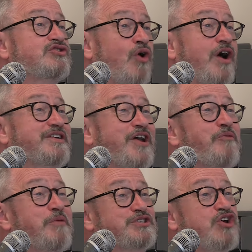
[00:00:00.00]
try and
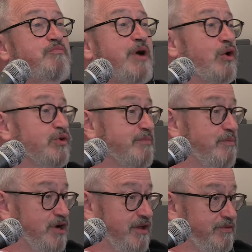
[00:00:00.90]
kill myself by holding my
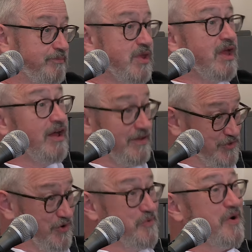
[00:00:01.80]
breath.
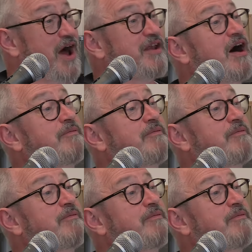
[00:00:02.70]
that's true, and,